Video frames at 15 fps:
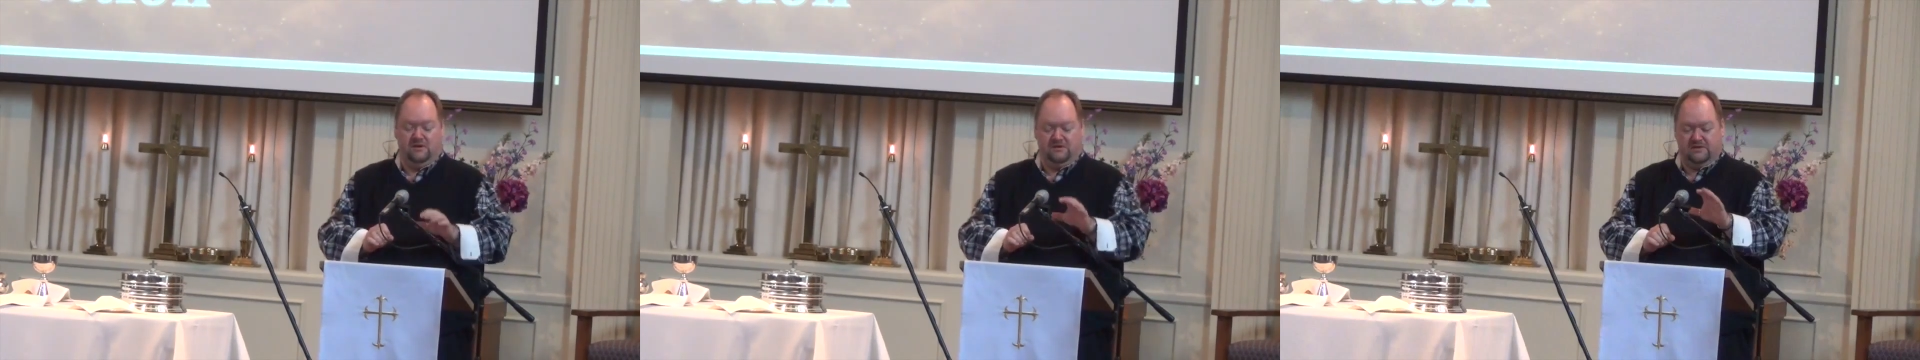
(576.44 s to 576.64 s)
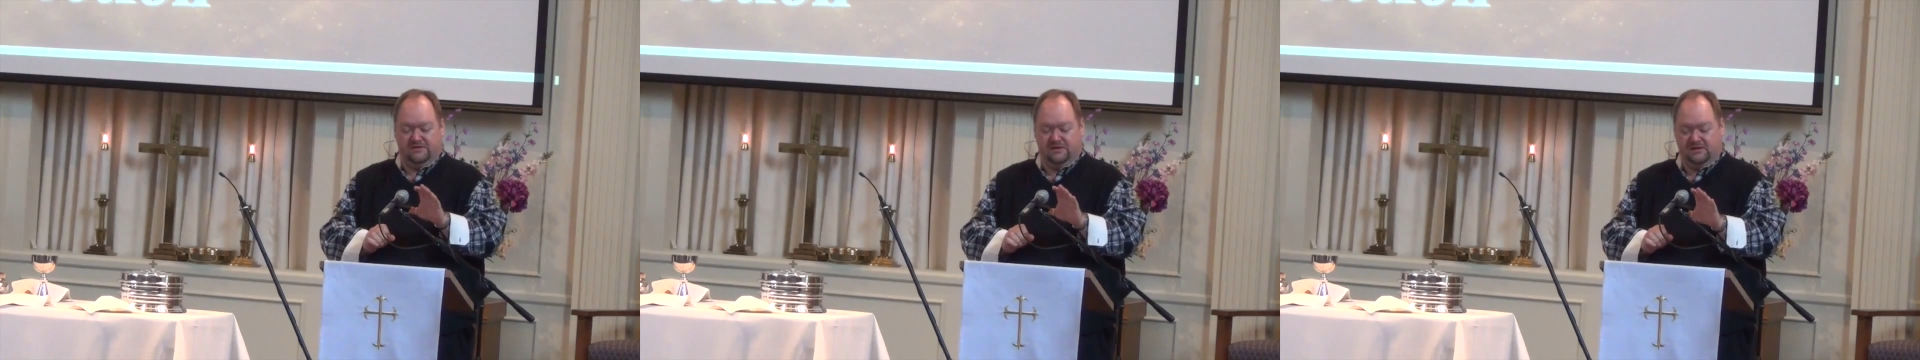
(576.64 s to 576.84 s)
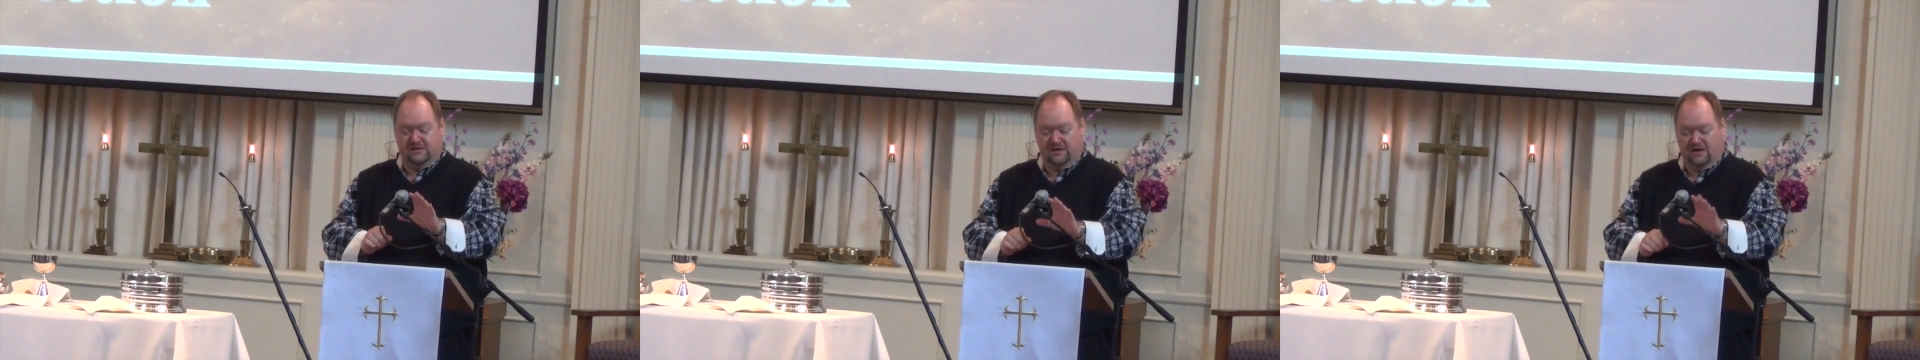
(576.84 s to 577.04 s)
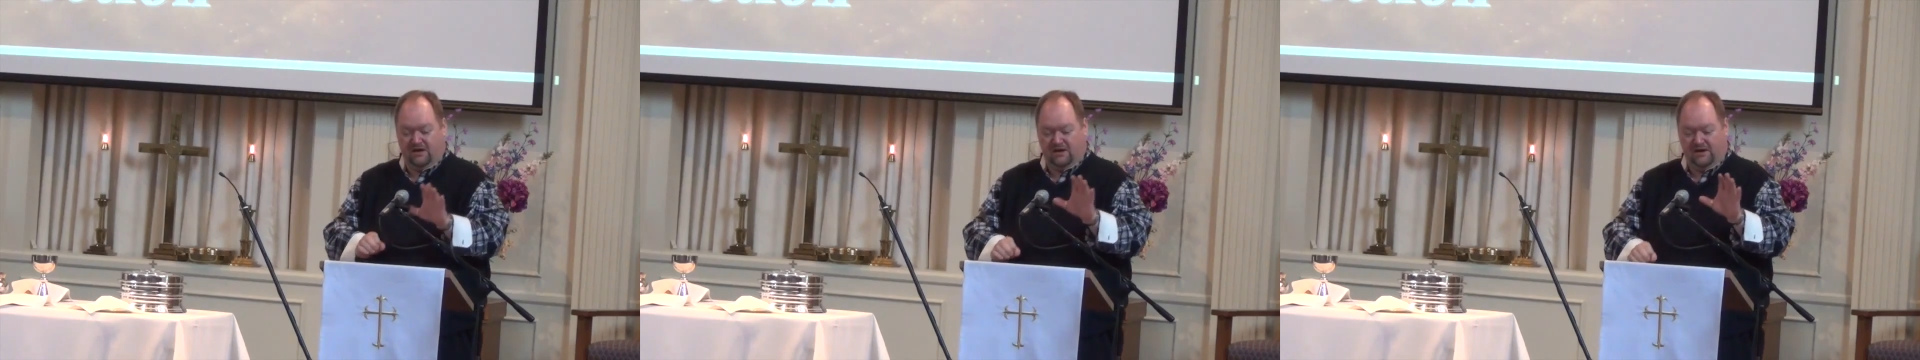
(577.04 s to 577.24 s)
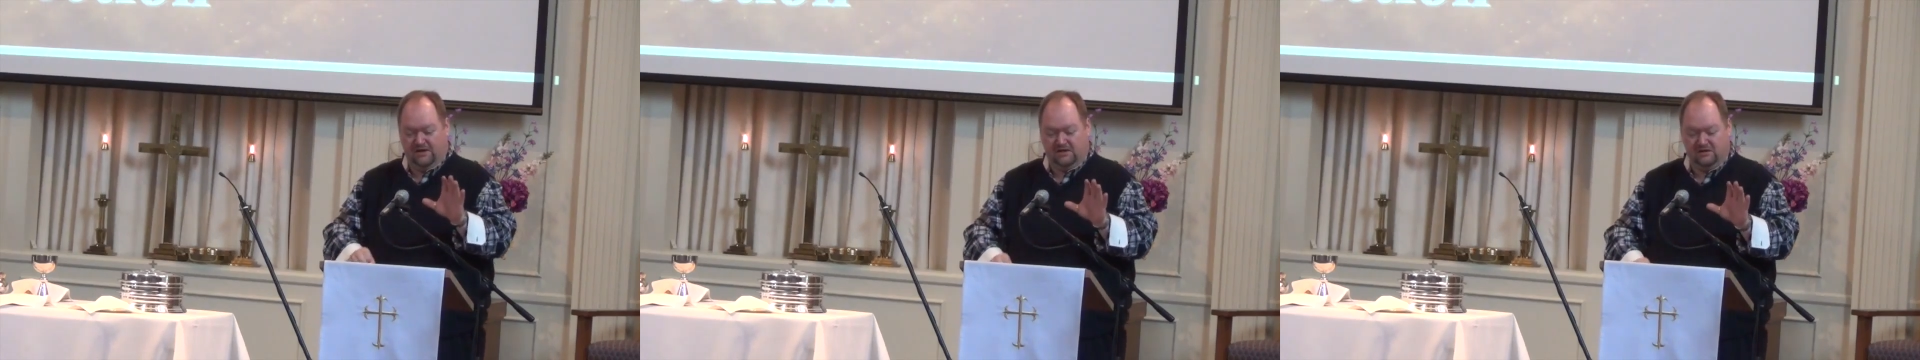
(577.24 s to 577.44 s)
that the
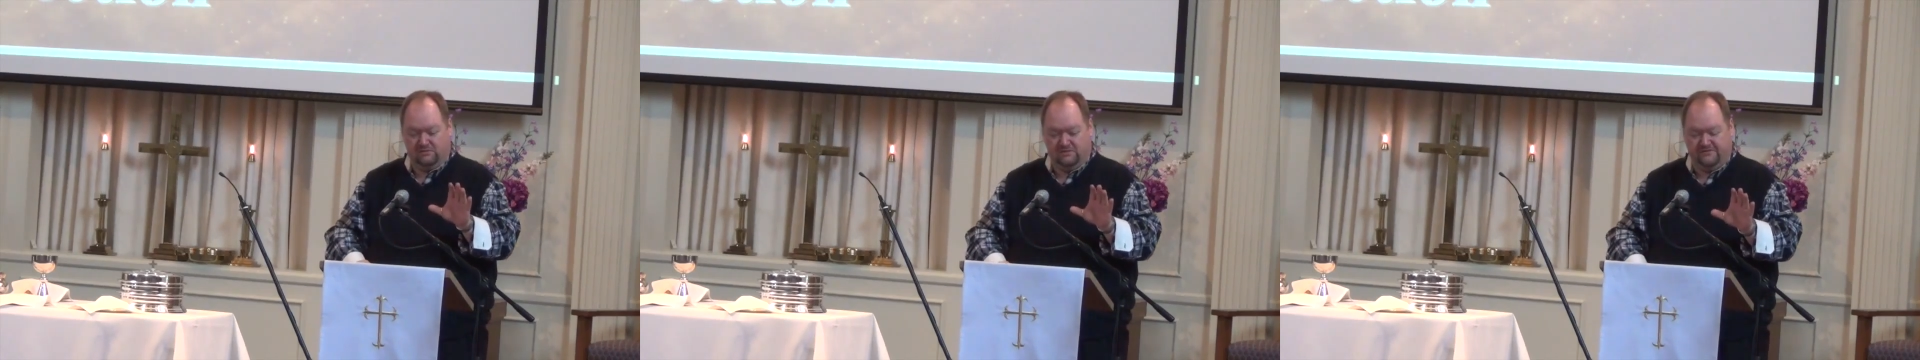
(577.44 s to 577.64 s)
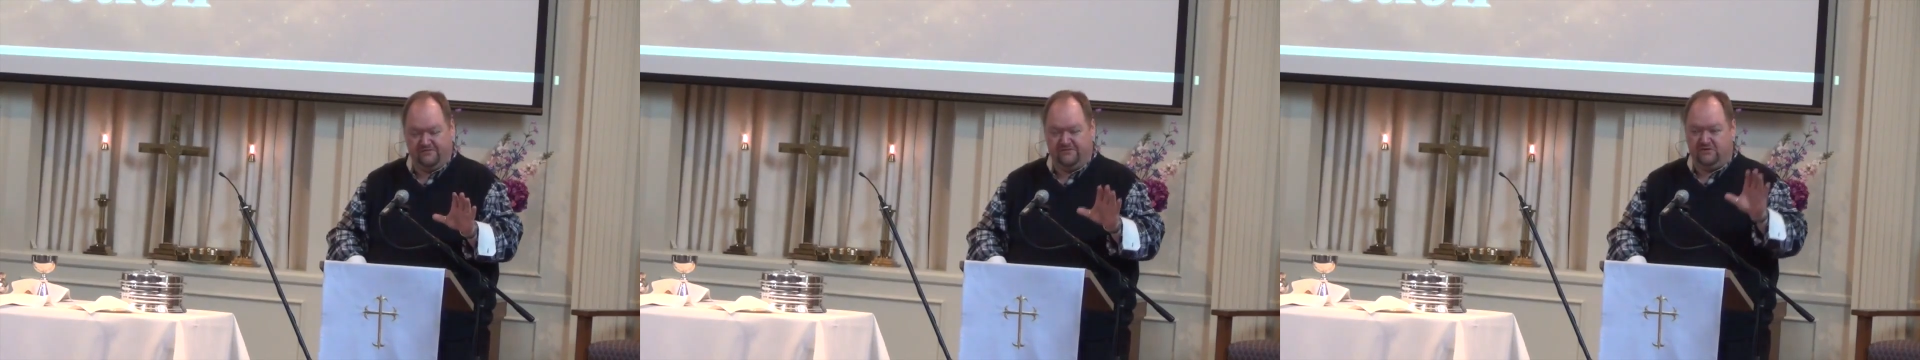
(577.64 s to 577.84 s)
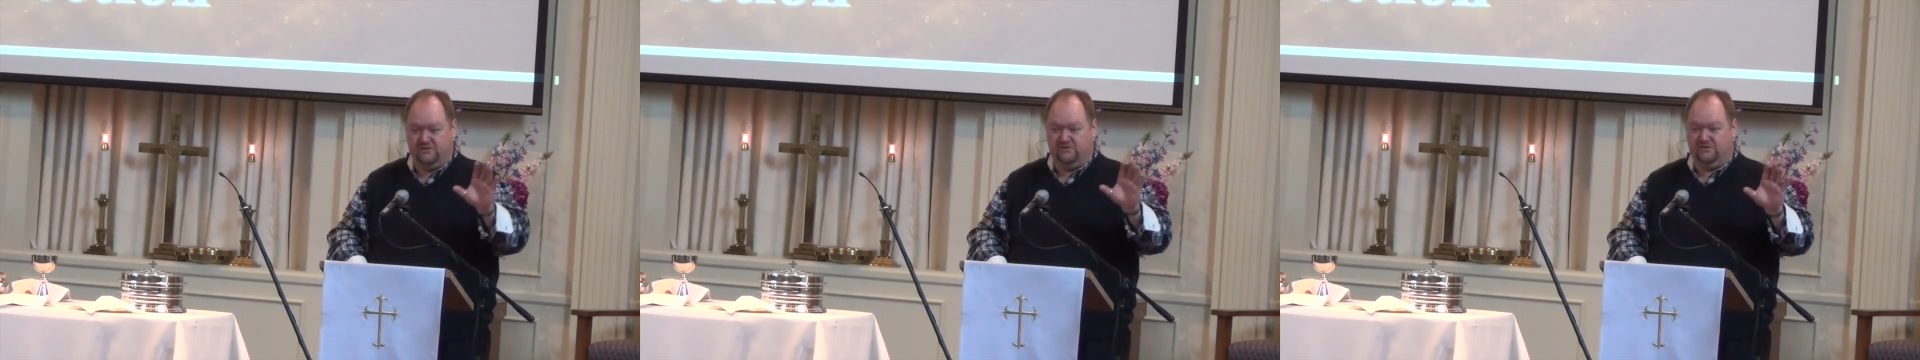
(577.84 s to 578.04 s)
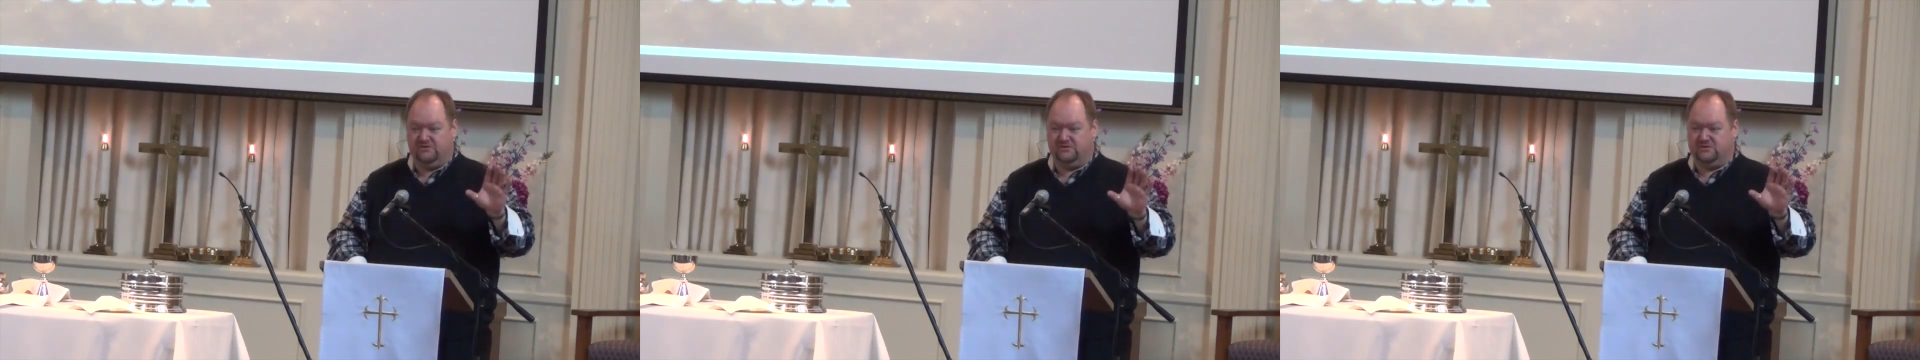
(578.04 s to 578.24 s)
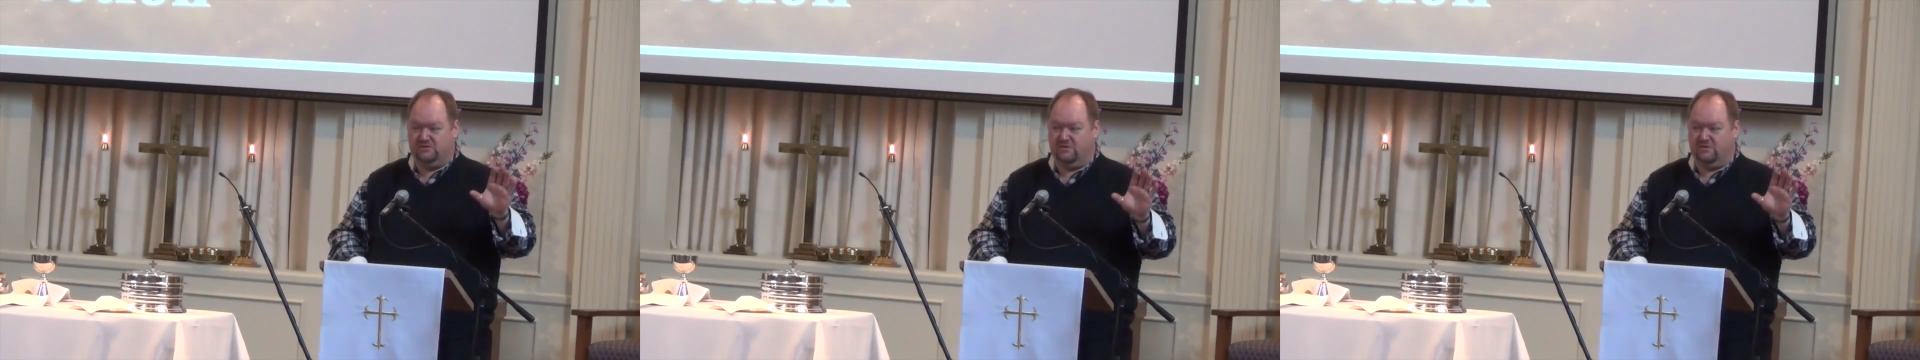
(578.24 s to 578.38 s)
God who refused